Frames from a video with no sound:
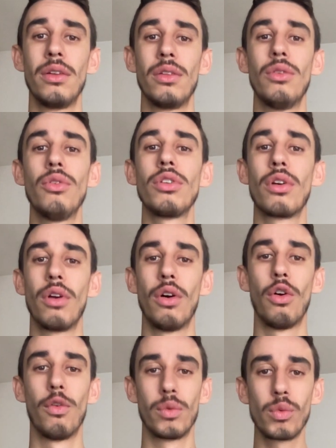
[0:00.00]
Do your
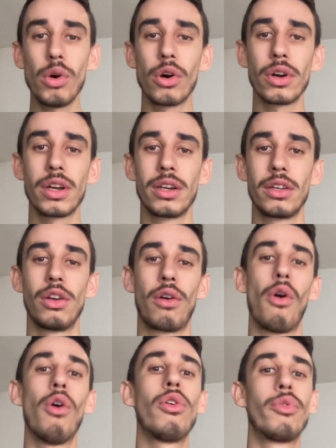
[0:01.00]
own work, your
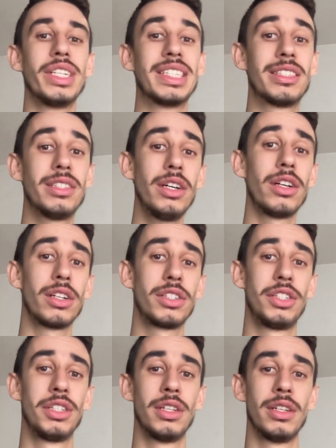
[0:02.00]
own
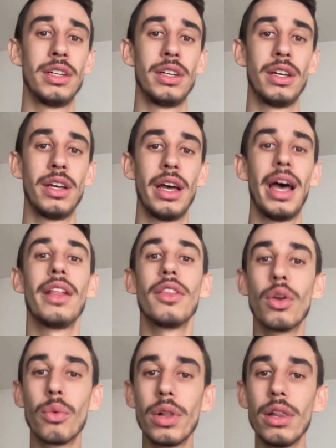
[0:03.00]
research, and
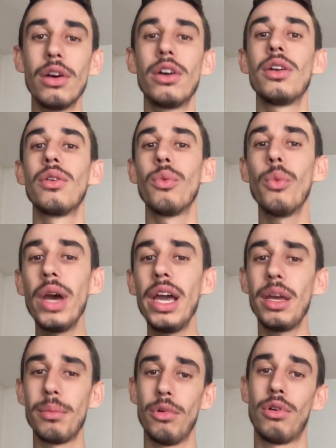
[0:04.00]
you will learn
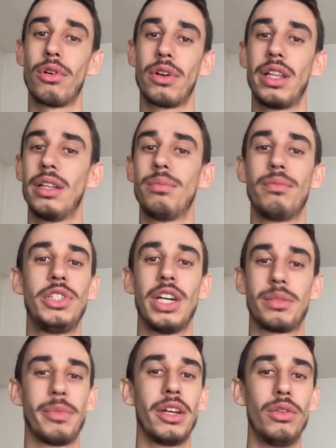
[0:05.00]
way more than
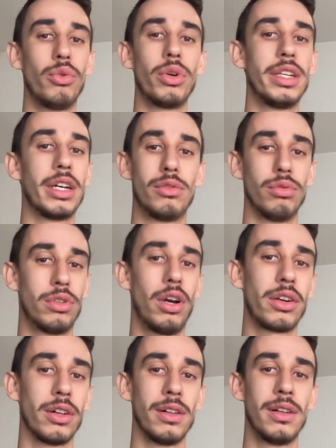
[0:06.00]
just by doing that
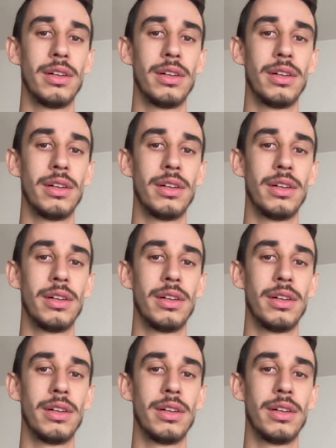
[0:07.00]
tutorial.